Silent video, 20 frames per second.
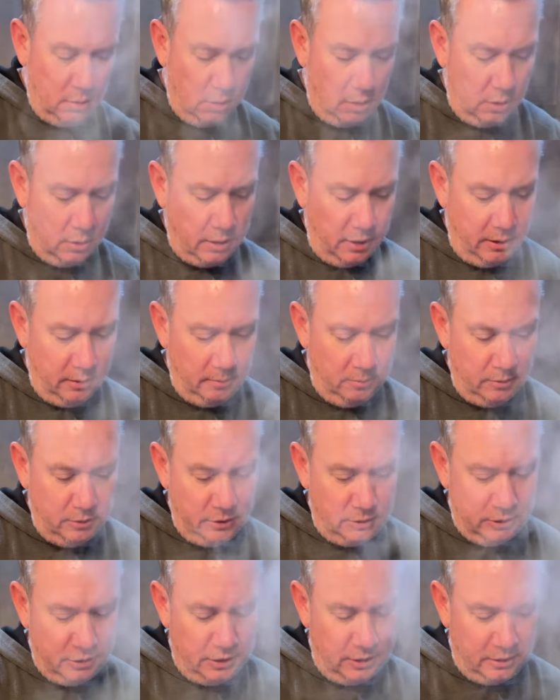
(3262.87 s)
Okay, let me
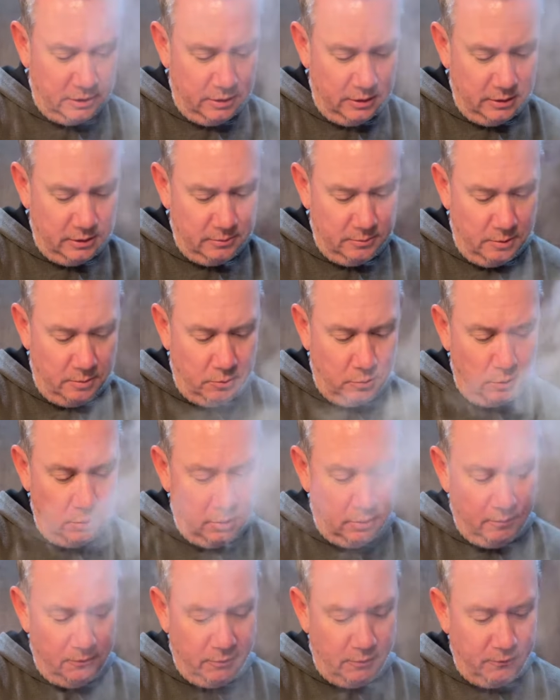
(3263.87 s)
just check these. Remember, we're
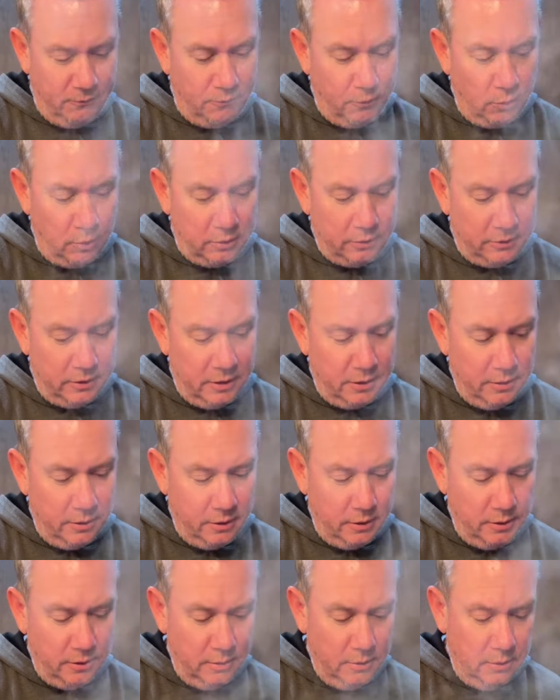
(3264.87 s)
looking for fork
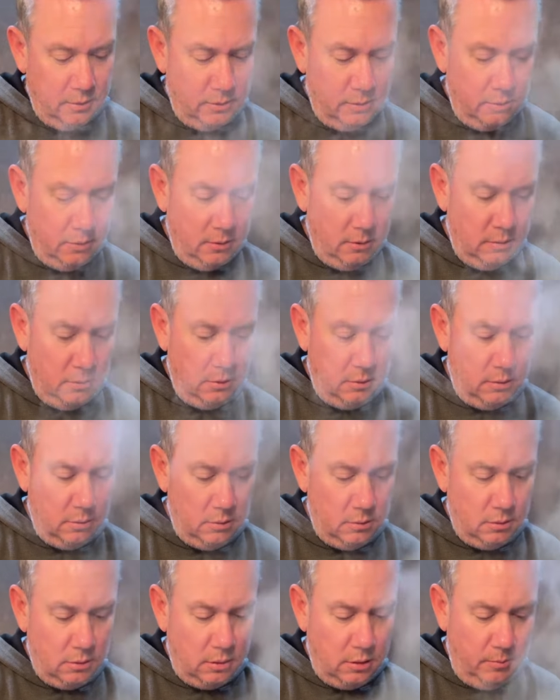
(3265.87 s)
tender.
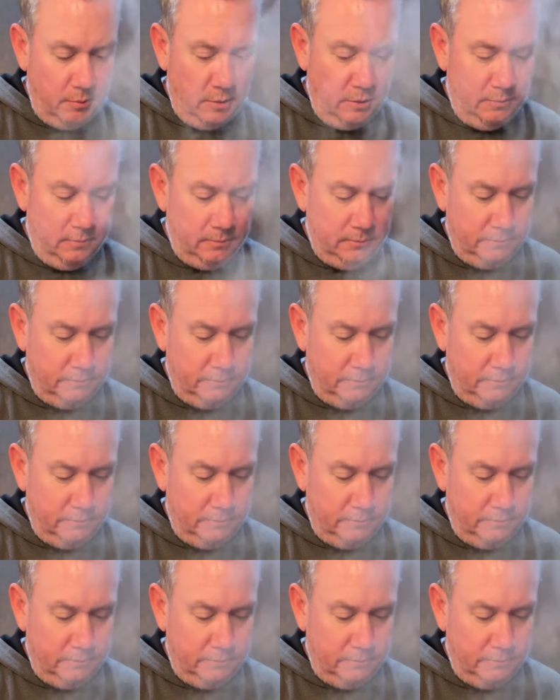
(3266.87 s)
Come on.